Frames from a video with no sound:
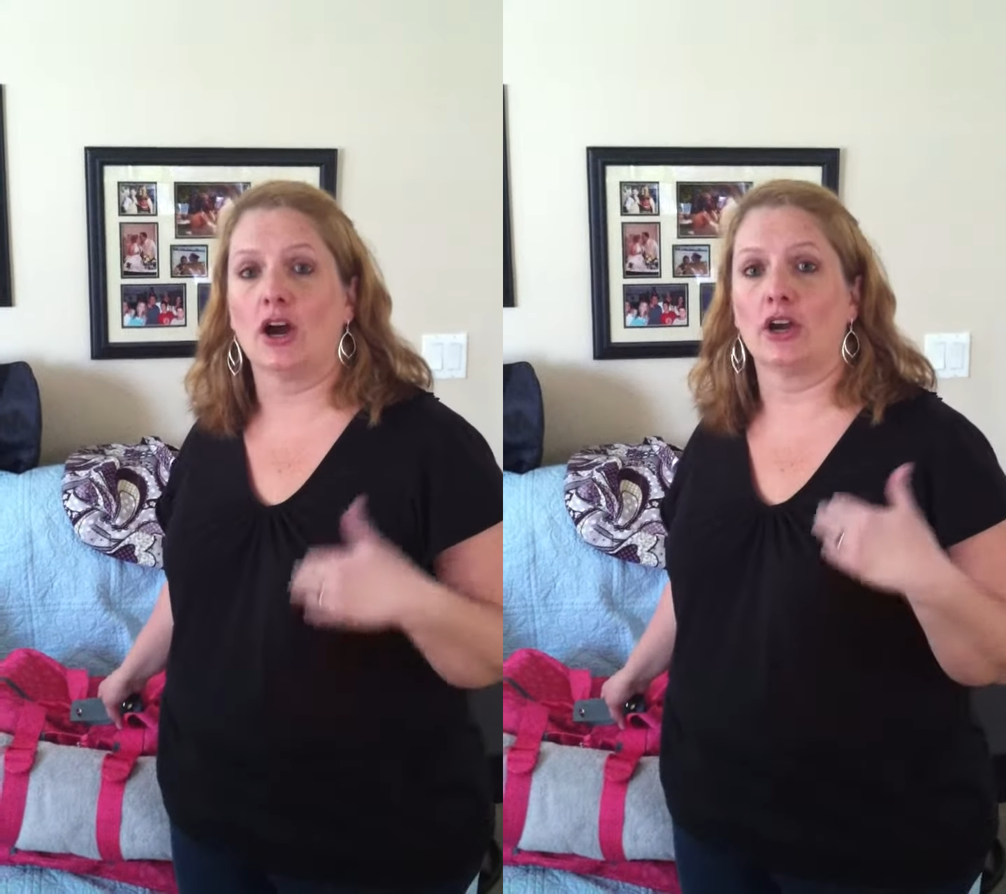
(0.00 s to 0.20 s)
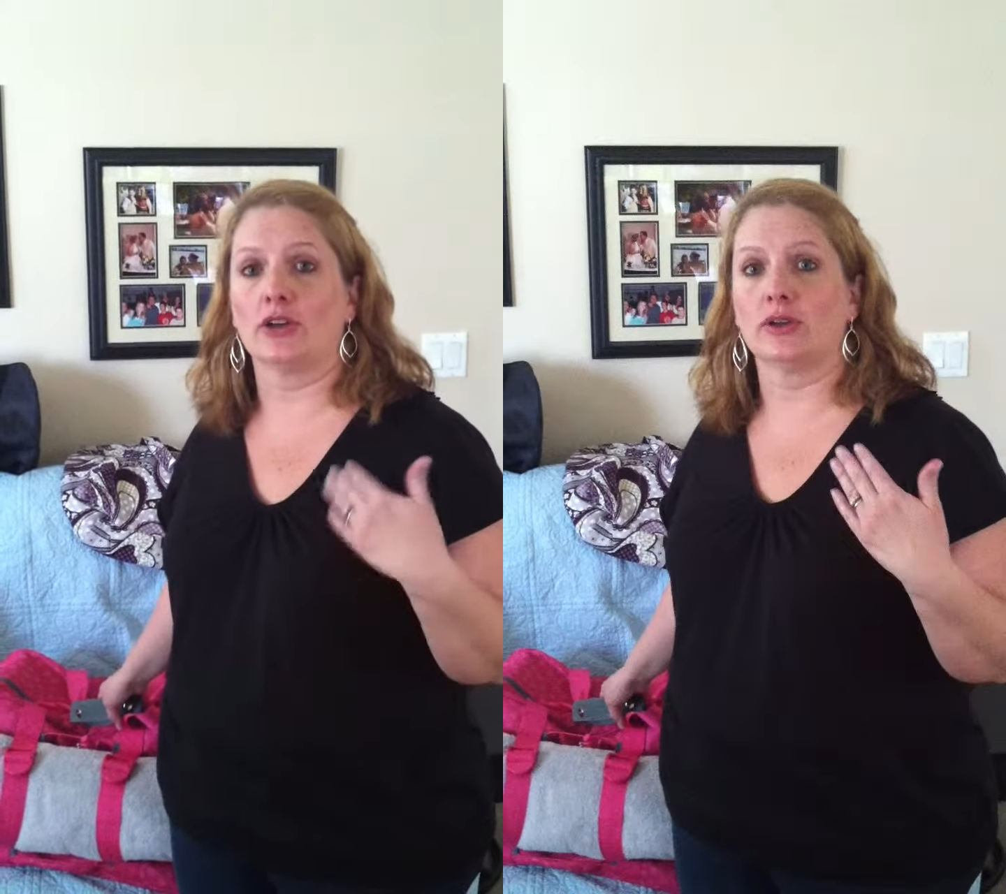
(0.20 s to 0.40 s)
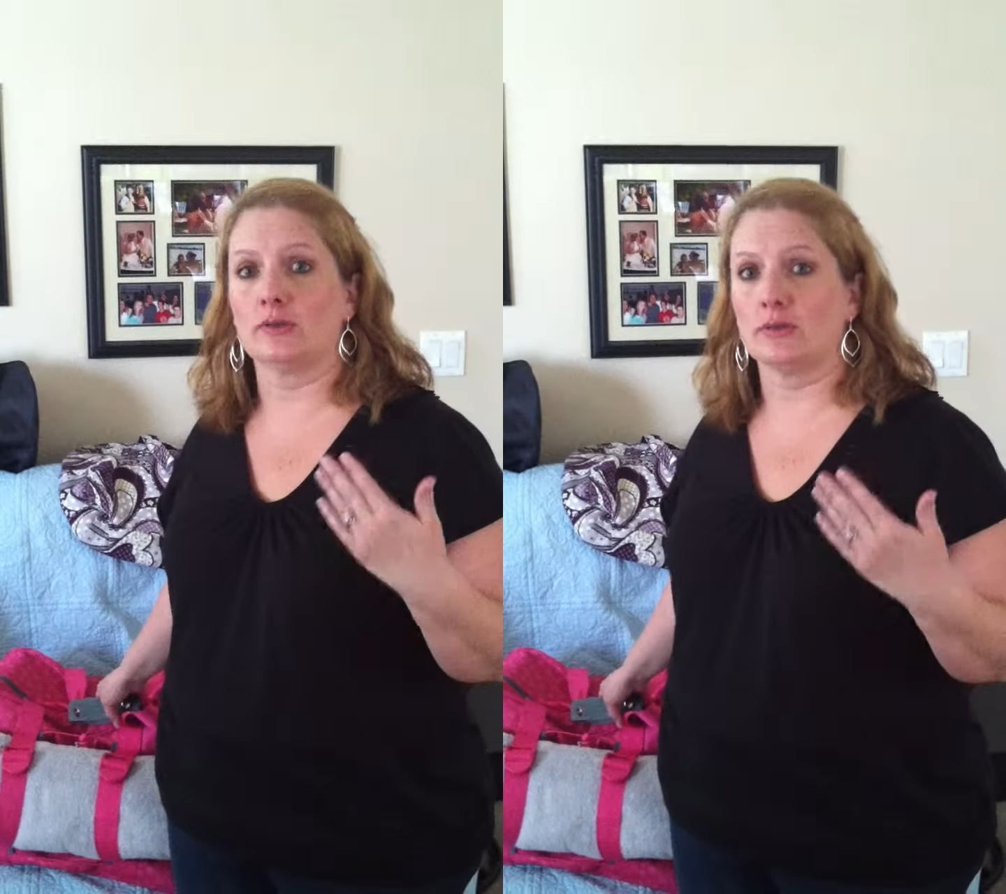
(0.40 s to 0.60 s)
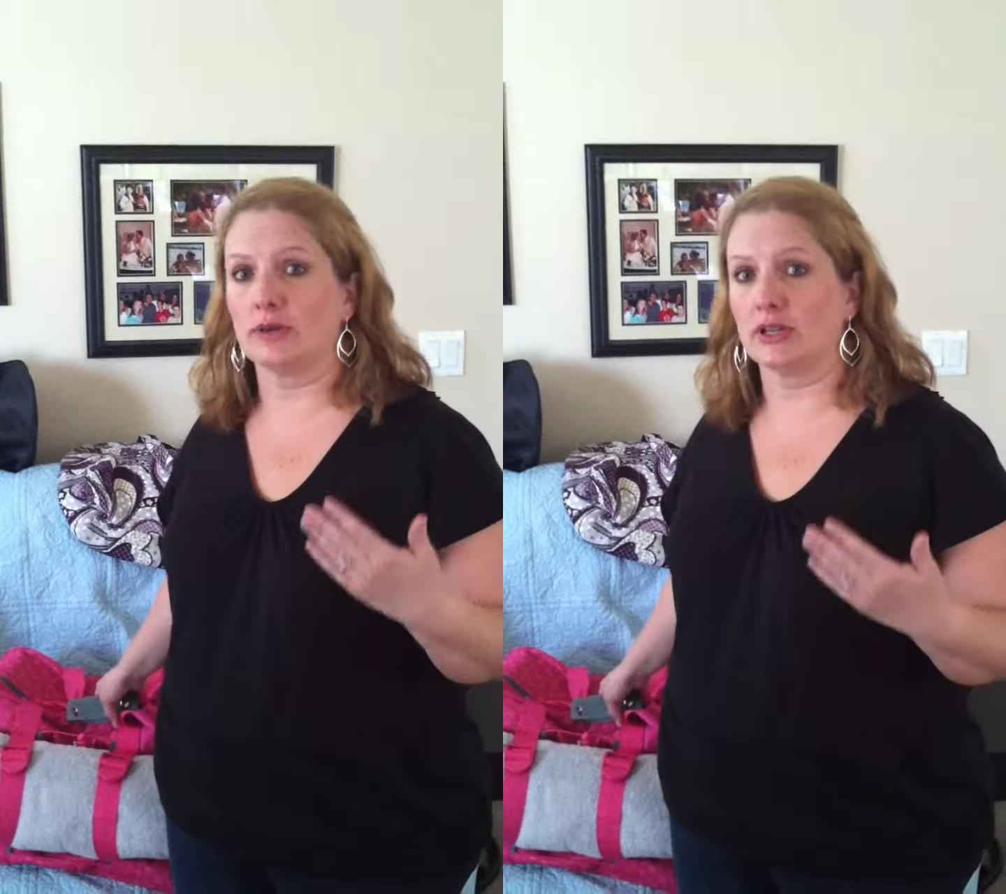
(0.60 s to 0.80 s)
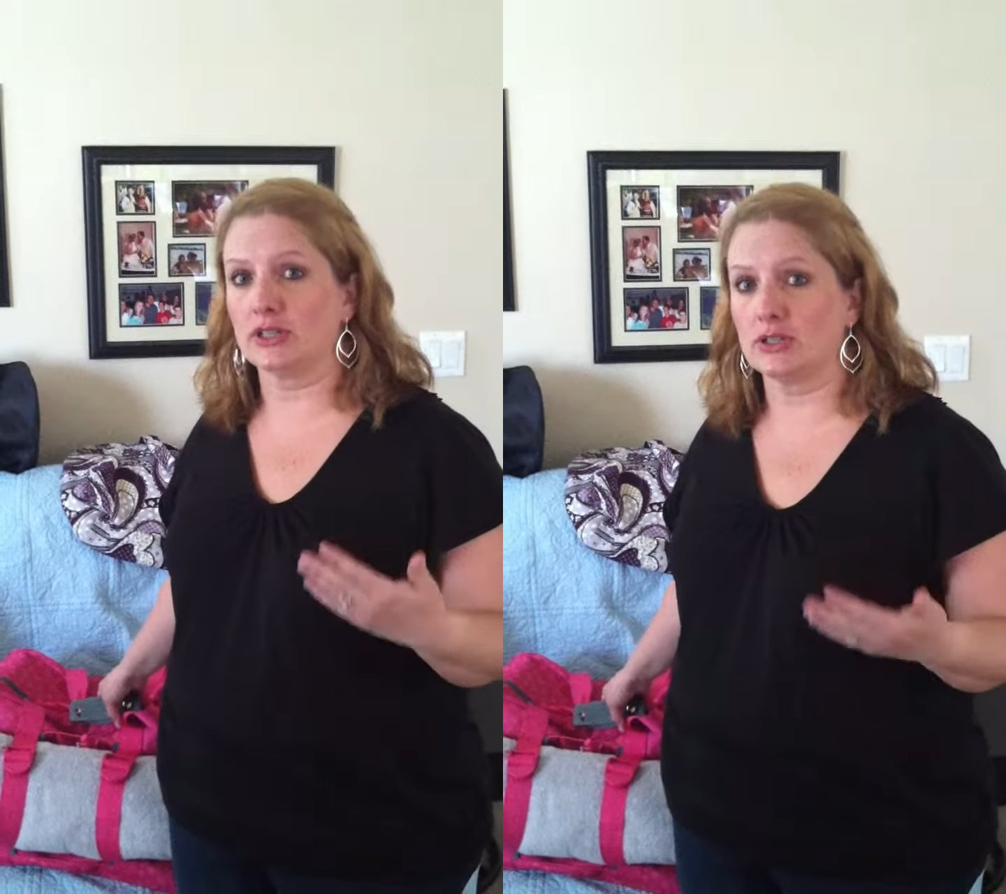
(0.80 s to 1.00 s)
are you going to be
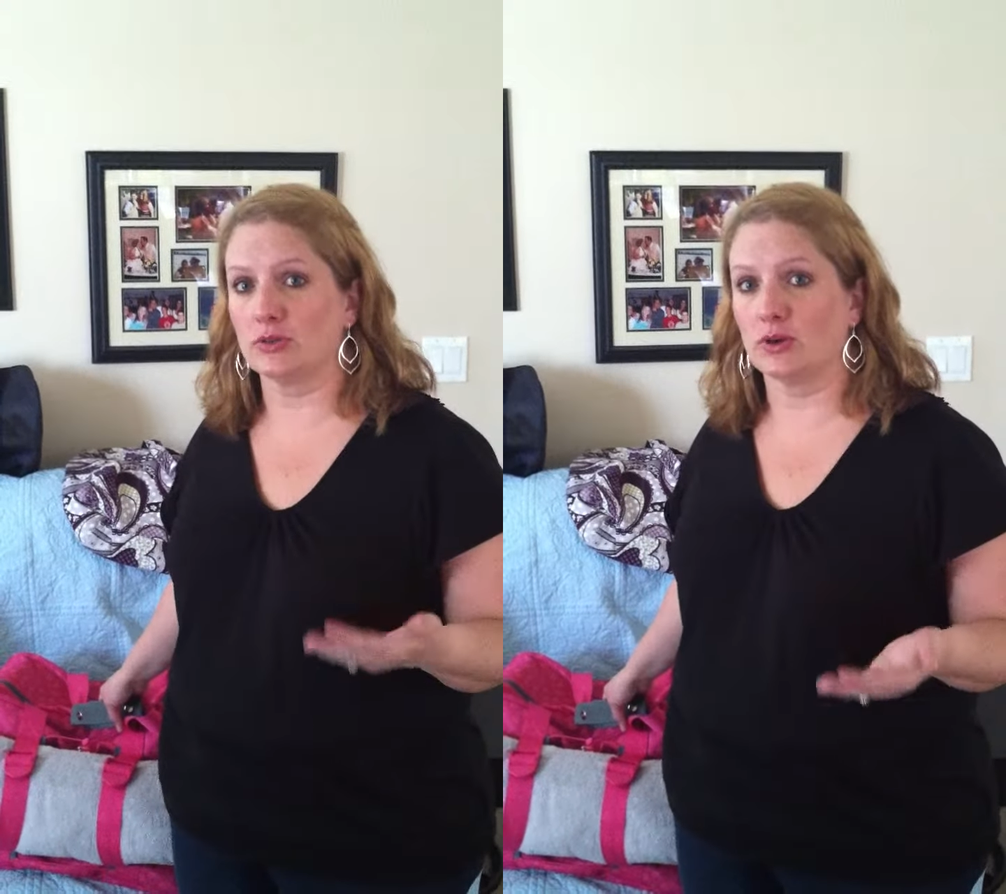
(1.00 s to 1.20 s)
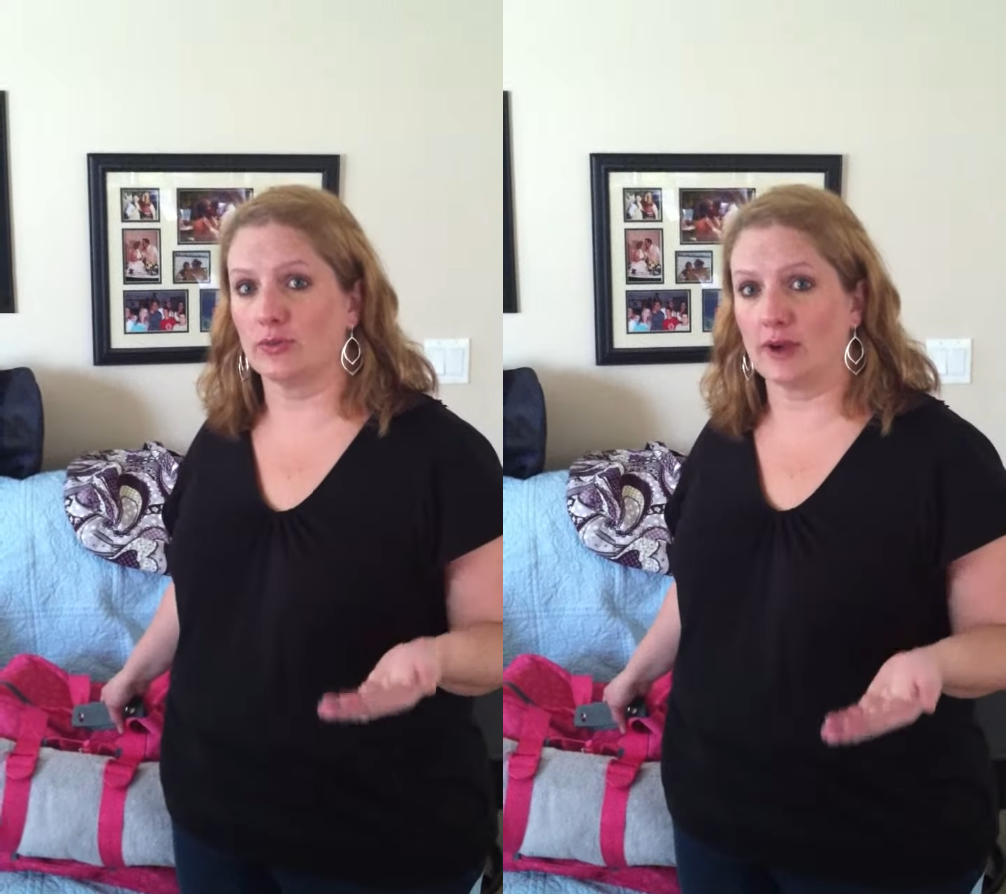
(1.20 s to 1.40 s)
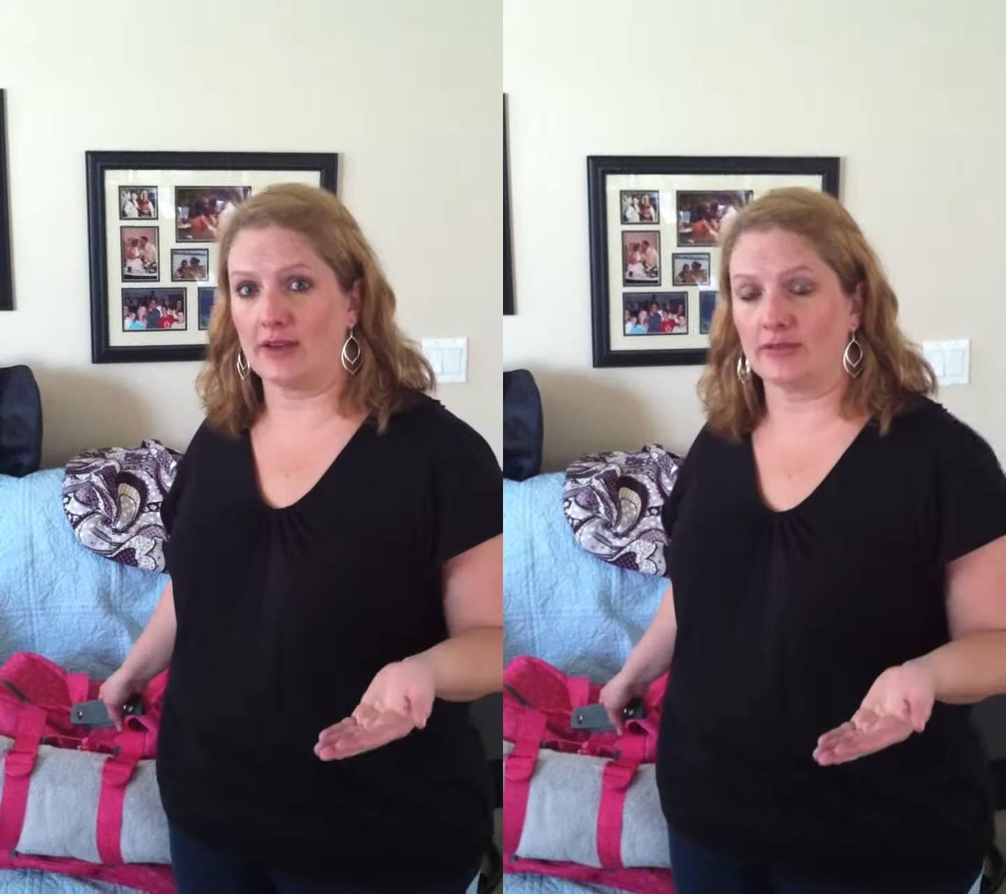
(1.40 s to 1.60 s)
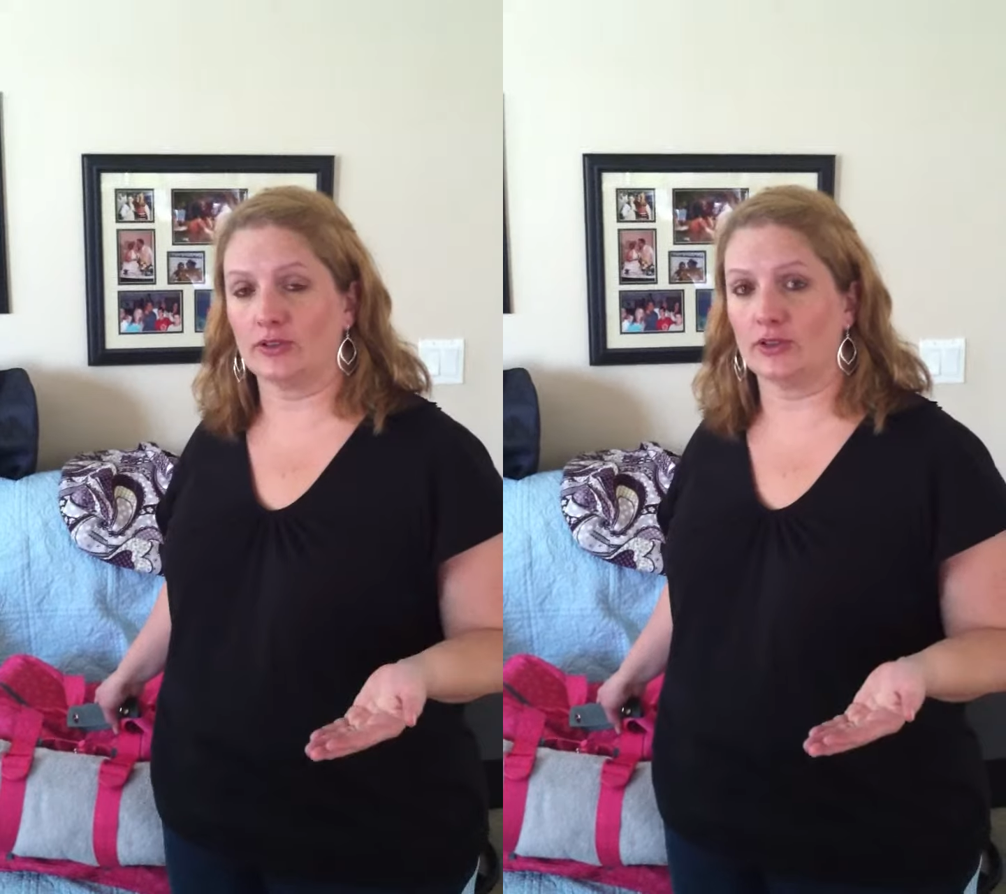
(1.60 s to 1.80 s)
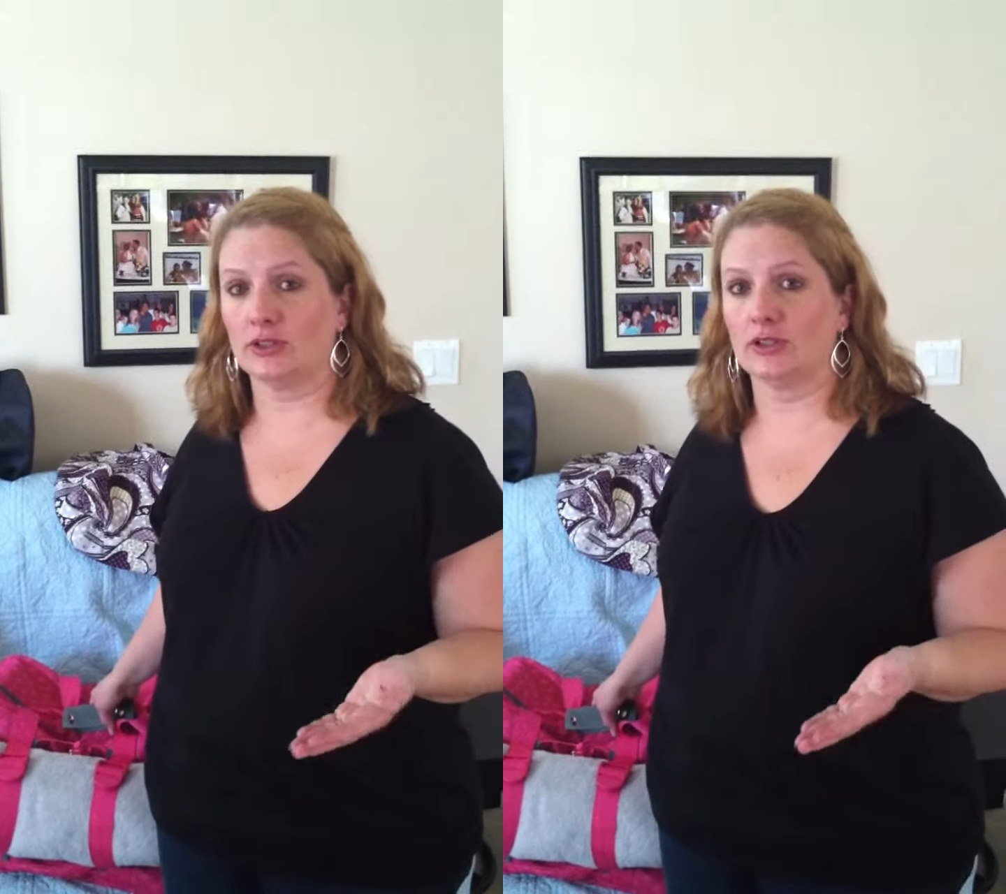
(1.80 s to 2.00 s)
put into a
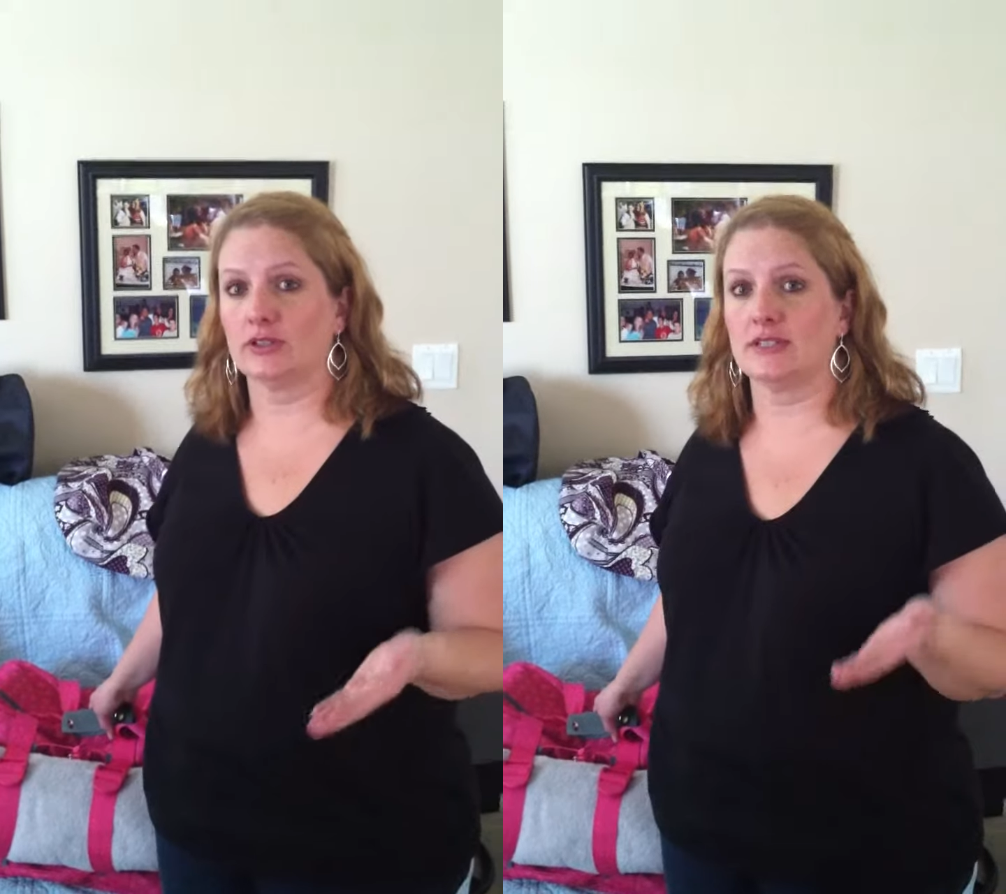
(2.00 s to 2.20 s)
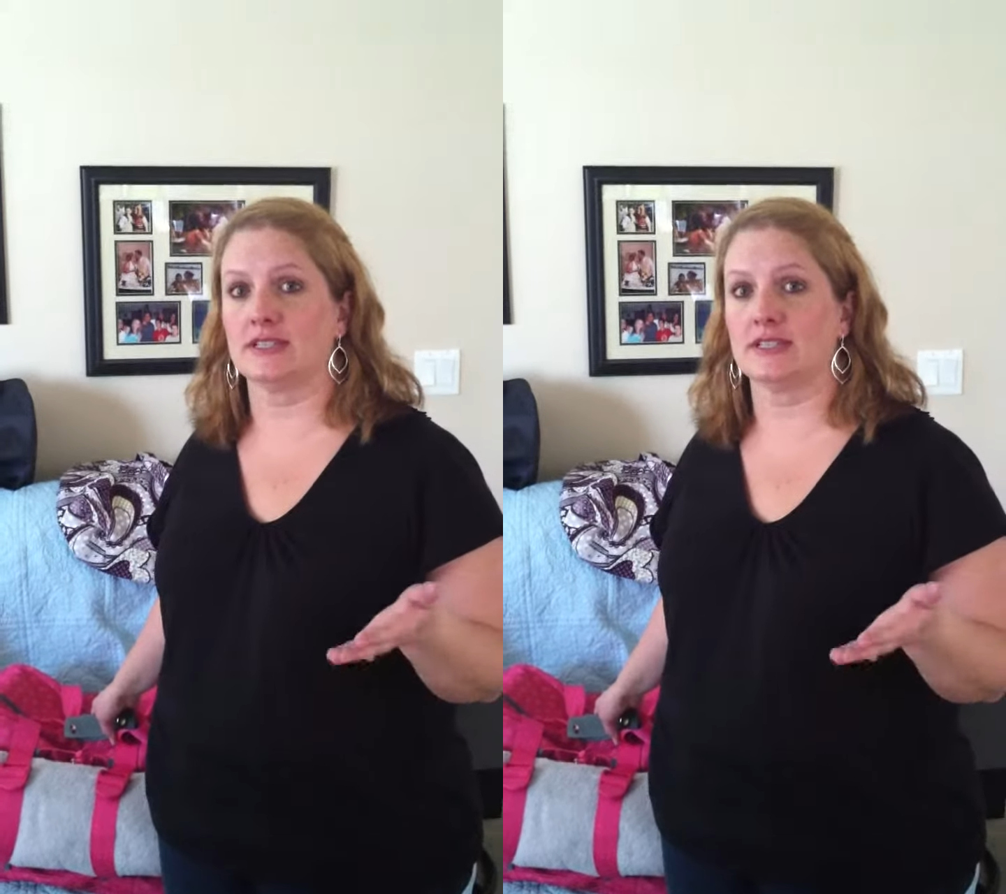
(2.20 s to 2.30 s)
raffle